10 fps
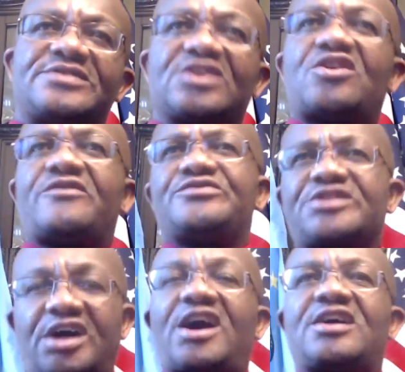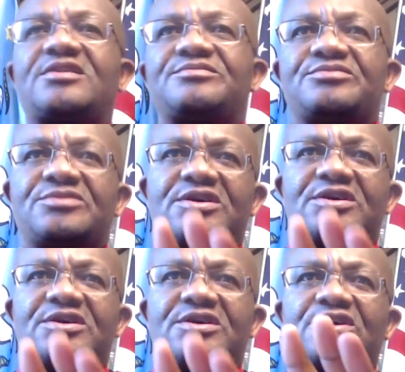taken off your time
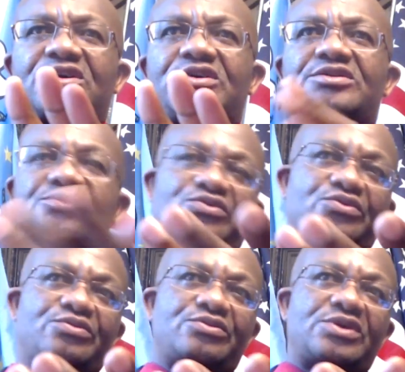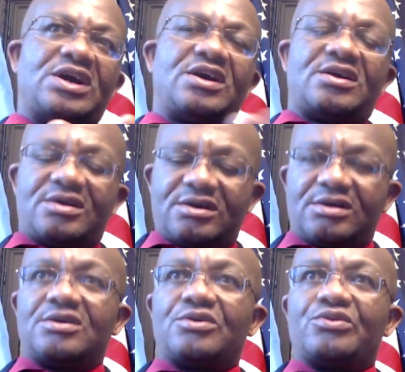to
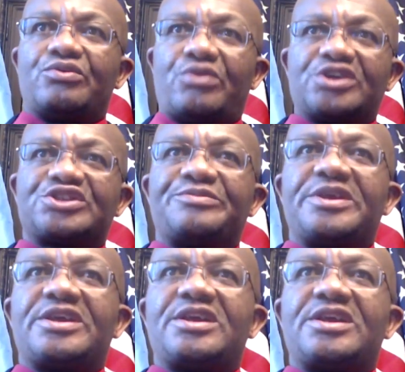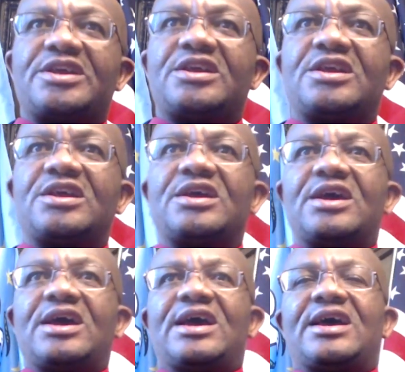watch me,
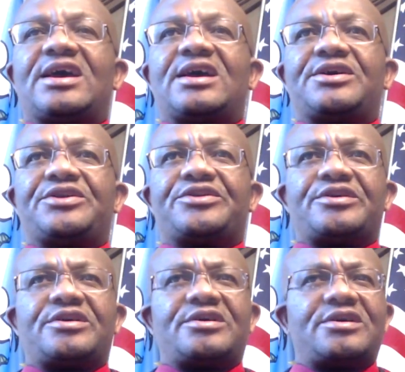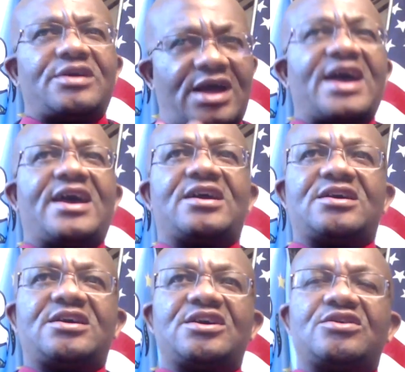and
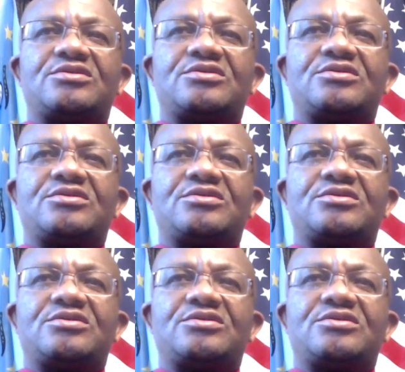I